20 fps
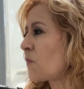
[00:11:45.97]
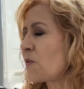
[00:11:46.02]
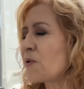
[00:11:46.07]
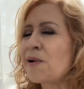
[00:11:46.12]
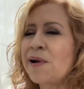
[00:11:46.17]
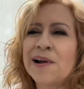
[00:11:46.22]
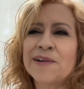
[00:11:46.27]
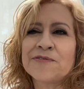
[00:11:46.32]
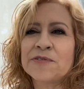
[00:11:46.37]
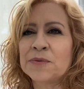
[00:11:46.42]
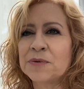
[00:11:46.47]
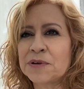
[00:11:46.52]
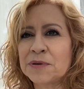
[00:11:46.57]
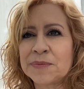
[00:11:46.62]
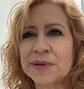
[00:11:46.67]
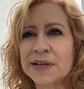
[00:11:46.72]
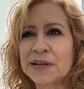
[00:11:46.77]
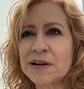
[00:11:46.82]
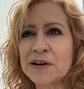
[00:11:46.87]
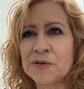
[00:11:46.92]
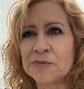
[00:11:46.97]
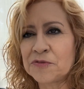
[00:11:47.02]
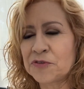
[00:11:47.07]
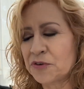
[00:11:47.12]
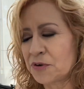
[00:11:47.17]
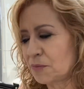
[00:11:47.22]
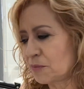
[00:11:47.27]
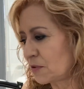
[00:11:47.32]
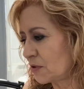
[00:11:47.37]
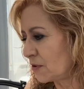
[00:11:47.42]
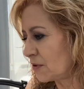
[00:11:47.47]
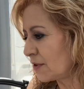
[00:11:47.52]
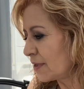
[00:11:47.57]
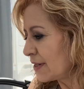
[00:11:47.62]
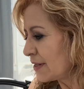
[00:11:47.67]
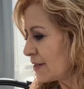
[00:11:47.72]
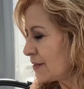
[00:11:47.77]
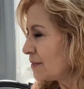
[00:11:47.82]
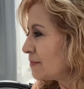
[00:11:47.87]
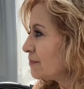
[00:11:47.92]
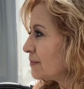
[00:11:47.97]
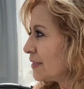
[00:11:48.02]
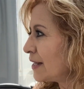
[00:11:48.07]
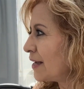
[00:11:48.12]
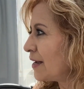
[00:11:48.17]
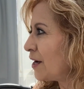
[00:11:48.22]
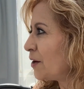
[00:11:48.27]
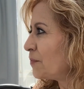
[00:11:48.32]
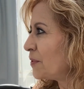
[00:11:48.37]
Yeah, if we want to be comfortable. Yeah,